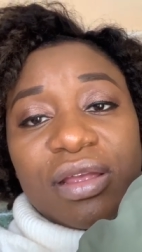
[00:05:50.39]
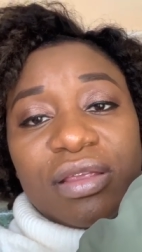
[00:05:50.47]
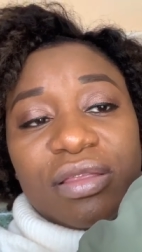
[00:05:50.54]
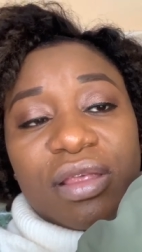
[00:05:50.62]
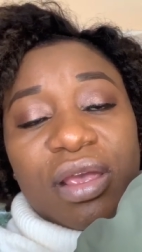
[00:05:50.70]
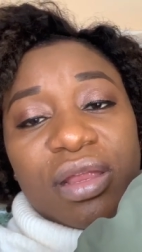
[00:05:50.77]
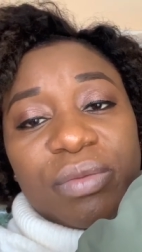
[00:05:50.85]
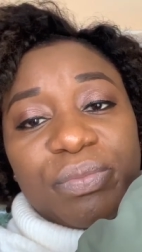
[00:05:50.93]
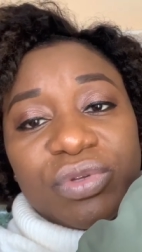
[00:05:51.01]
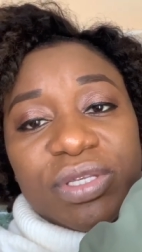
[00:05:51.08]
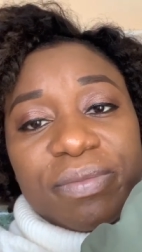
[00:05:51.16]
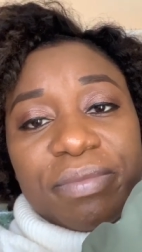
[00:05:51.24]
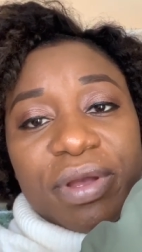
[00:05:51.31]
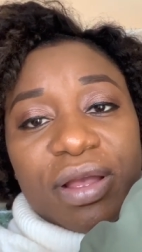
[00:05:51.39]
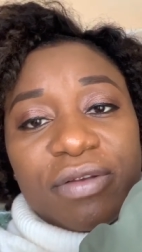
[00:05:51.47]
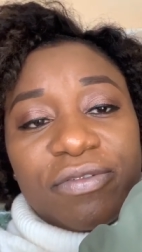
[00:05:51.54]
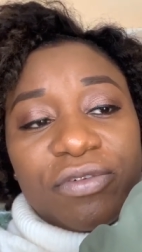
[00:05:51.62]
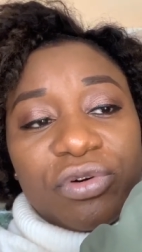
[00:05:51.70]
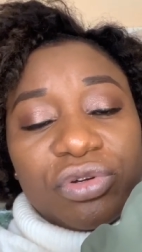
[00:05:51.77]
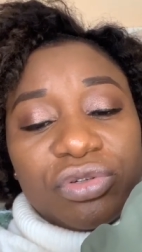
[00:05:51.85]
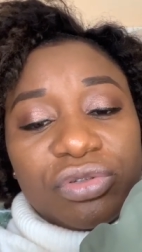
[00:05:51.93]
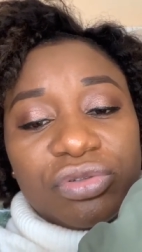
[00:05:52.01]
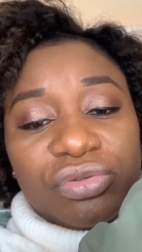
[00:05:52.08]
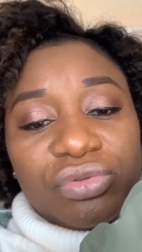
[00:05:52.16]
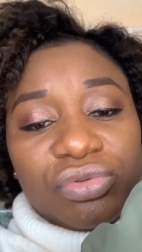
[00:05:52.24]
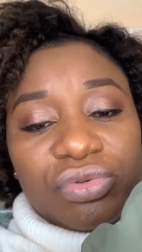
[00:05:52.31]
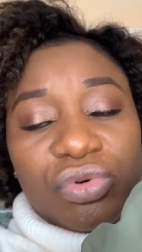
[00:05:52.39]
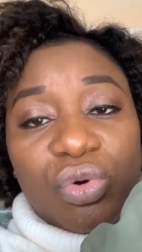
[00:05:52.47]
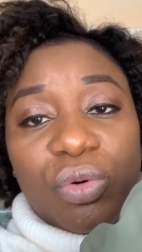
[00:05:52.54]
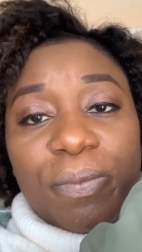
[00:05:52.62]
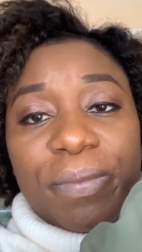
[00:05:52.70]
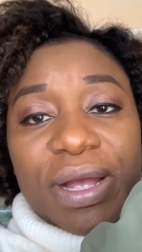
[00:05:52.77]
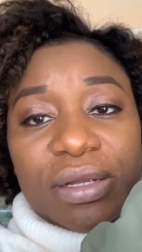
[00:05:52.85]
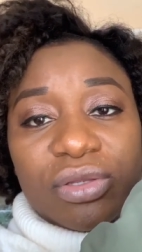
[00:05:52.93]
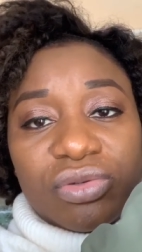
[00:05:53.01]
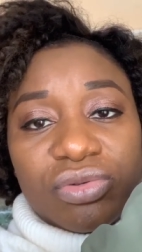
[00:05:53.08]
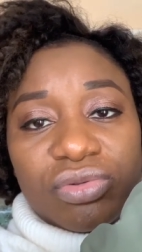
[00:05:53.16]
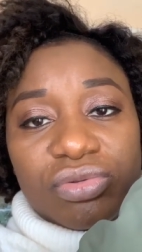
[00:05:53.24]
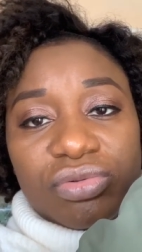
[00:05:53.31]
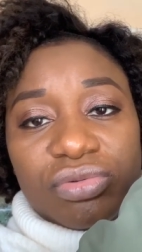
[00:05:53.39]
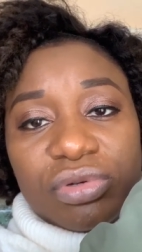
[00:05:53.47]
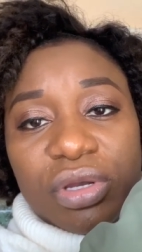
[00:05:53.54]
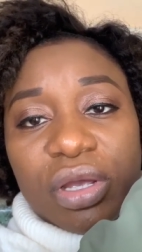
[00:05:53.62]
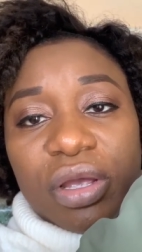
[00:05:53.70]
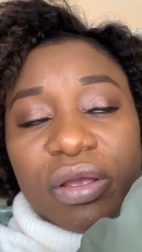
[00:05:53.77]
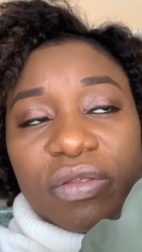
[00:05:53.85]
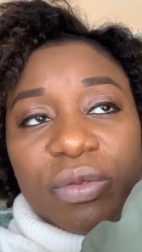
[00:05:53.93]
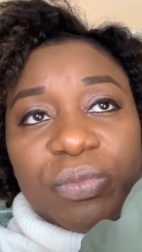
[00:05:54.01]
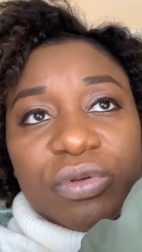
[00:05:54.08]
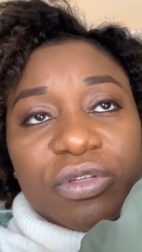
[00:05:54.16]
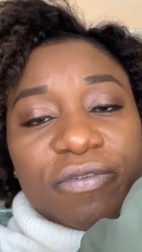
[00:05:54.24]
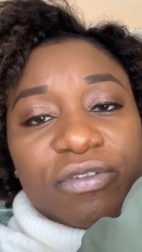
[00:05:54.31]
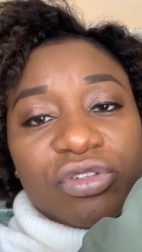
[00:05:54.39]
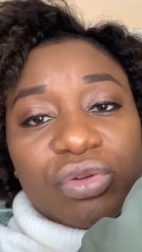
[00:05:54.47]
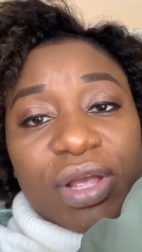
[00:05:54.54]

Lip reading: then put him back for us to go back to the post office.